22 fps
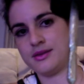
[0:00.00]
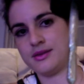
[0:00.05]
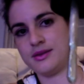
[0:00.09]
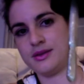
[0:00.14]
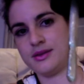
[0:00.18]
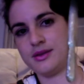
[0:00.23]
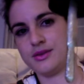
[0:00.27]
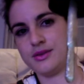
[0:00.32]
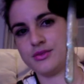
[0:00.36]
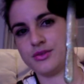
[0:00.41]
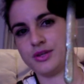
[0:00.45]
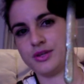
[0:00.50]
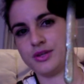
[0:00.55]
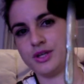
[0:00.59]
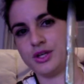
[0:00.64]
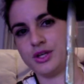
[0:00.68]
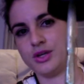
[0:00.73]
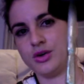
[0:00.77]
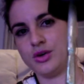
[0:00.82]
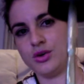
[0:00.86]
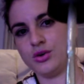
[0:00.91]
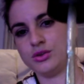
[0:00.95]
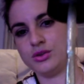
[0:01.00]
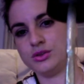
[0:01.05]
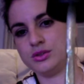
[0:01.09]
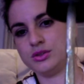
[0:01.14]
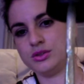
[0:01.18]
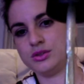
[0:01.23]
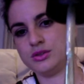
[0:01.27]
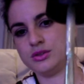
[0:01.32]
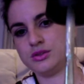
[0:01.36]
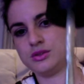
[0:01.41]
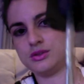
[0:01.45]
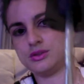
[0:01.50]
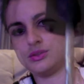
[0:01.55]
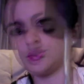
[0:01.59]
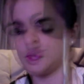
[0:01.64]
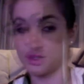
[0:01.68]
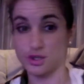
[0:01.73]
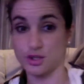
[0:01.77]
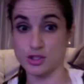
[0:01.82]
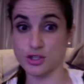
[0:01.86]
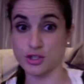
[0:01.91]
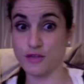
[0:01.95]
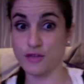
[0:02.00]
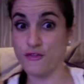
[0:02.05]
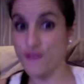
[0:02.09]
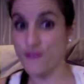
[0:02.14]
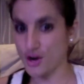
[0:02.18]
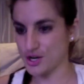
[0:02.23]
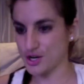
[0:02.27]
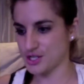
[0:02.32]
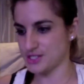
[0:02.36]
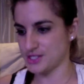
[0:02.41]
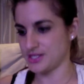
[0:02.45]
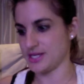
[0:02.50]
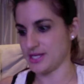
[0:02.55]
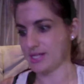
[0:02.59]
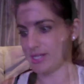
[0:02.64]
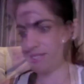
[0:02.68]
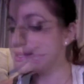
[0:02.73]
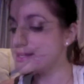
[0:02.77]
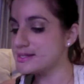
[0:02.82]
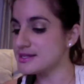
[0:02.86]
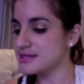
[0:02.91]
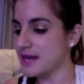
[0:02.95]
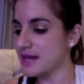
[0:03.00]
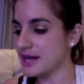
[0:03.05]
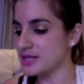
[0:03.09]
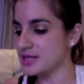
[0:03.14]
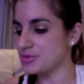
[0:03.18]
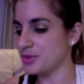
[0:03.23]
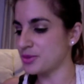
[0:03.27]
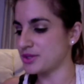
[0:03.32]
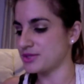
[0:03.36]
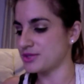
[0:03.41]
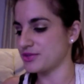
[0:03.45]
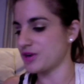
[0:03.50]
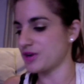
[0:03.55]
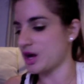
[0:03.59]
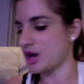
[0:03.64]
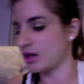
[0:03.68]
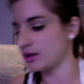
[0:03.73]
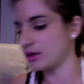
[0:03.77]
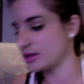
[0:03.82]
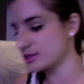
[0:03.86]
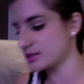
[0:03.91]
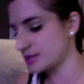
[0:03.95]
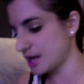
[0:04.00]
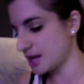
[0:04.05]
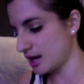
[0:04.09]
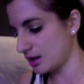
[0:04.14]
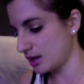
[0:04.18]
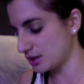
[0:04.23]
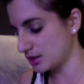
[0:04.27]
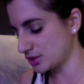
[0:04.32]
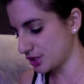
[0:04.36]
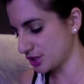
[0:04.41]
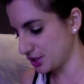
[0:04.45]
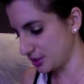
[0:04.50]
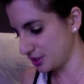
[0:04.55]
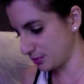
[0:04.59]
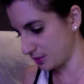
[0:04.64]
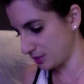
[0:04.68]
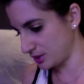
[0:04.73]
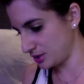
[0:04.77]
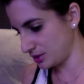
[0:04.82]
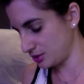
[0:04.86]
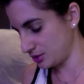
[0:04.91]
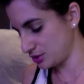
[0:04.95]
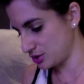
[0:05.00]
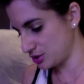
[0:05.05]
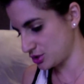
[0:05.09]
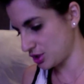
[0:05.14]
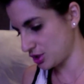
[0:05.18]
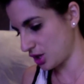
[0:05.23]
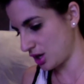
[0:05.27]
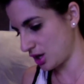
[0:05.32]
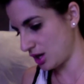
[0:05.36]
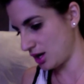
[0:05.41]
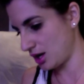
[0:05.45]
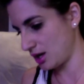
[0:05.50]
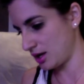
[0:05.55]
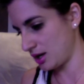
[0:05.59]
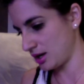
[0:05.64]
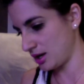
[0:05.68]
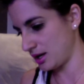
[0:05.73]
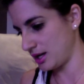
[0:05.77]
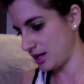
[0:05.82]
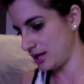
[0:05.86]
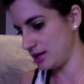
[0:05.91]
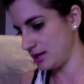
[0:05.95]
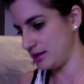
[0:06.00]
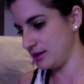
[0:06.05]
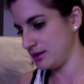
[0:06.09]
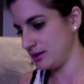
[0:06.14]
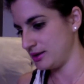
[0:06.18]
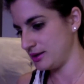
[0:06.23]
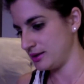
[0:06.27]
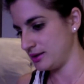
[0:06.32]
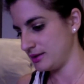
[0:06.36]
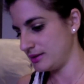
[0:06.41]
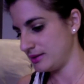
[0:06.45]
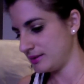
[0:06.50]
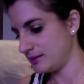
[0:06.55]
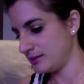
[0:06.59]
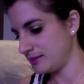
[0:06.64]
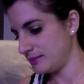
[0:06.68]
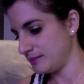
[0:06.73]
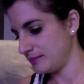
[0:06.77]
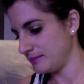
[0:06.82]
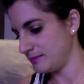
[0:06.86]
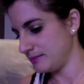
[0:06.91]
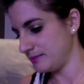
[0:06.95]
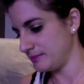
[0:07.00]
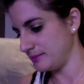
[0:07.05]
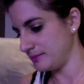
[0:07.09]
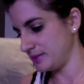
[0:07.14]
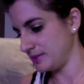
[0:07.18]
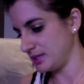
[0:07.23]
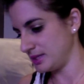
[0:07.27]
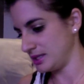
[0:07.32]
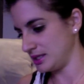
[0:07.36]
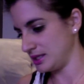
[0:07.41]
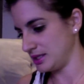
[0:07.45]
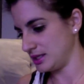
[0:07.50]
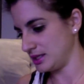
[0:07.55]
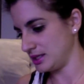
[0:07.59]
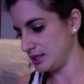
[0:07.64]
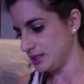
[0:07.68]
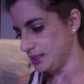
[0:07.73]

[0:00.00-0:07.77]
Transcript: Is really gold. So those are the first six. This next bunch of colors, now I'll show you the one you saw on me